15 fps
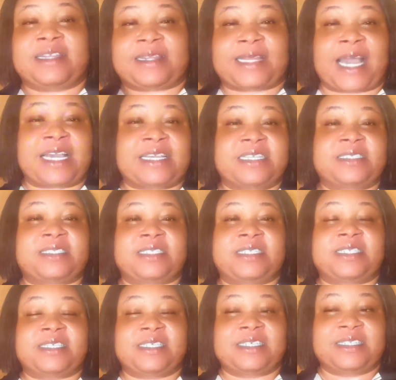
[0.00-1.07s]
tag
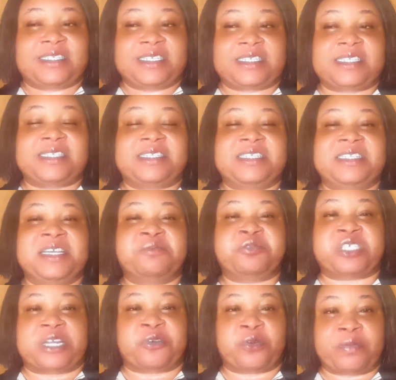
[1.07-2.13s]
it. This is the name
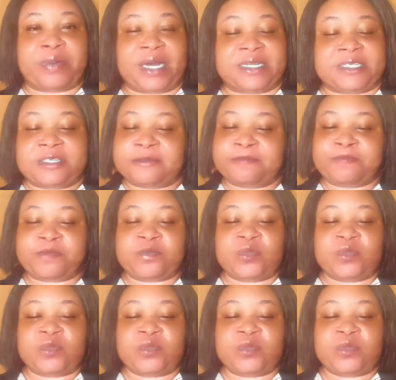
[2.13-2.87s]
shadow banned.